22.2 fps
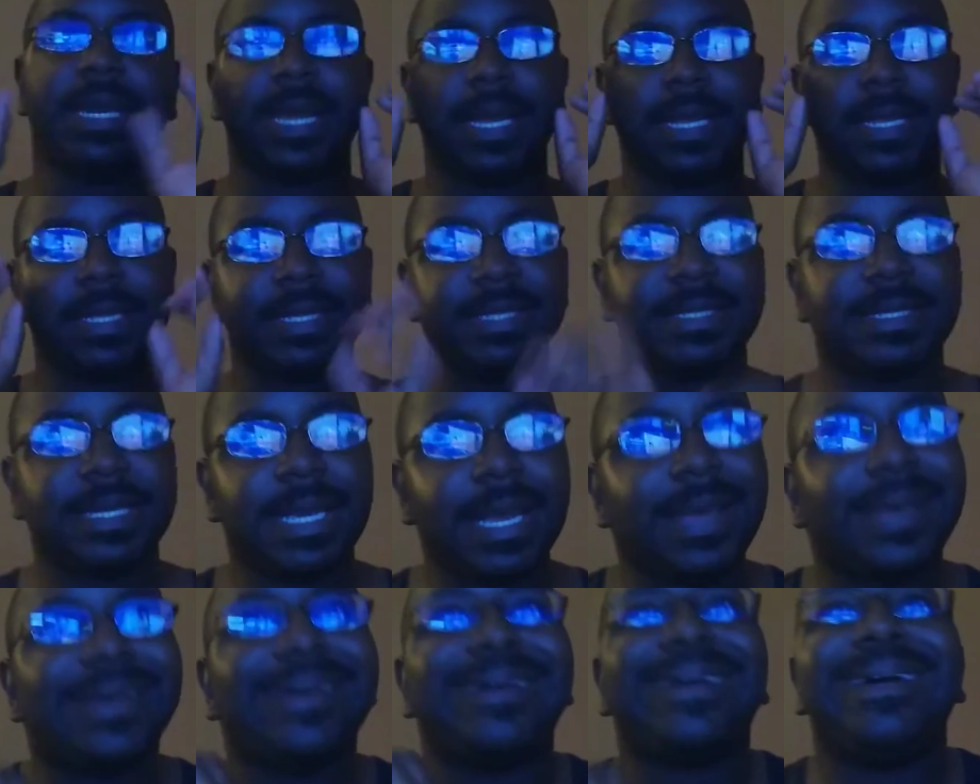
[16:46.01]
In
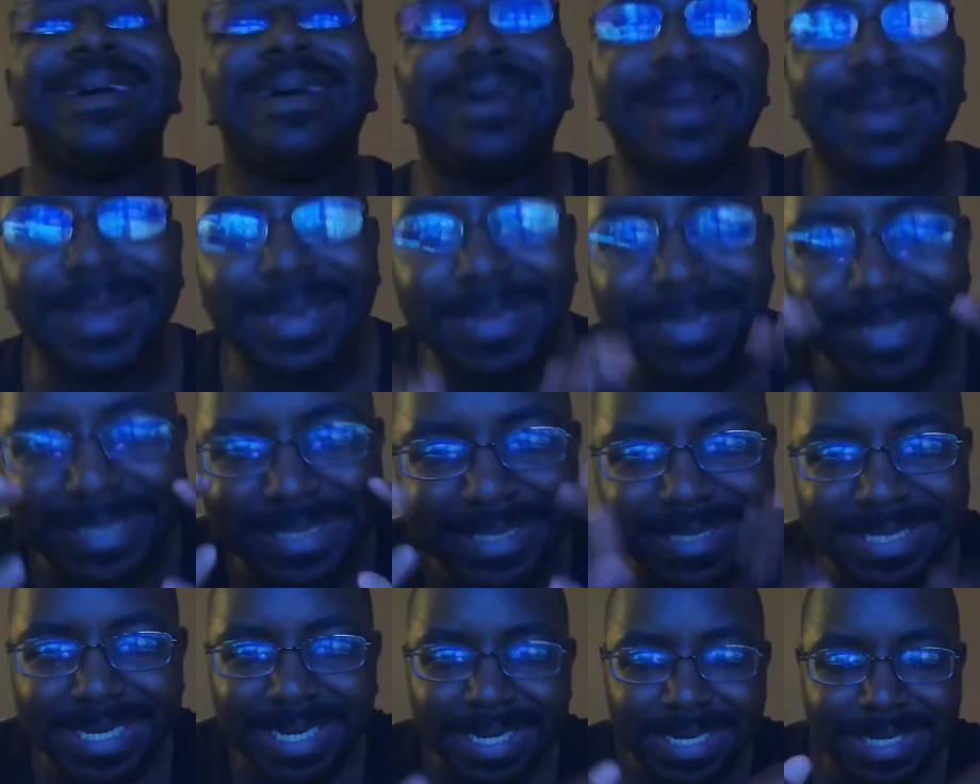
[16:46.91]
the
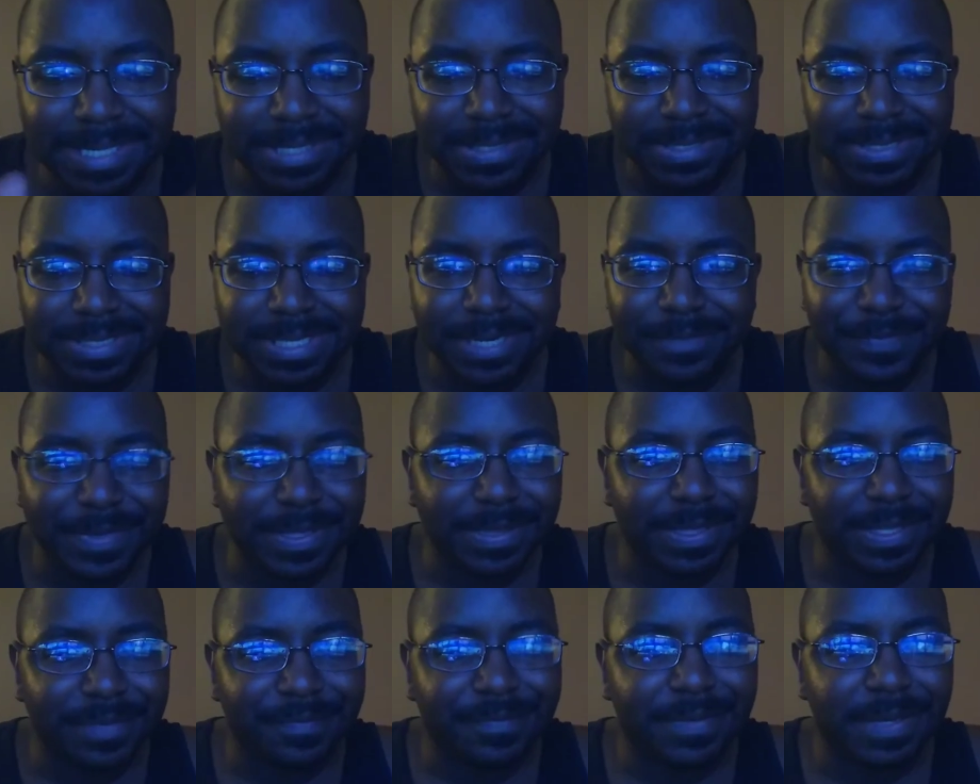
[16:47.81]
10 years I've been
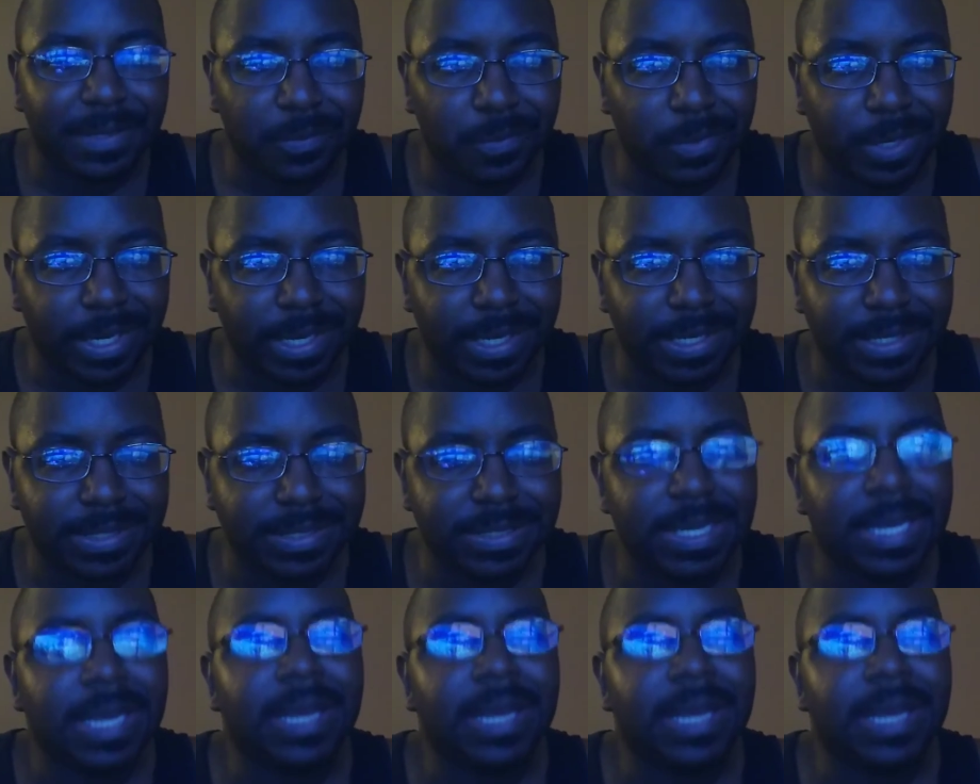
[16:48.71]
lifting weights,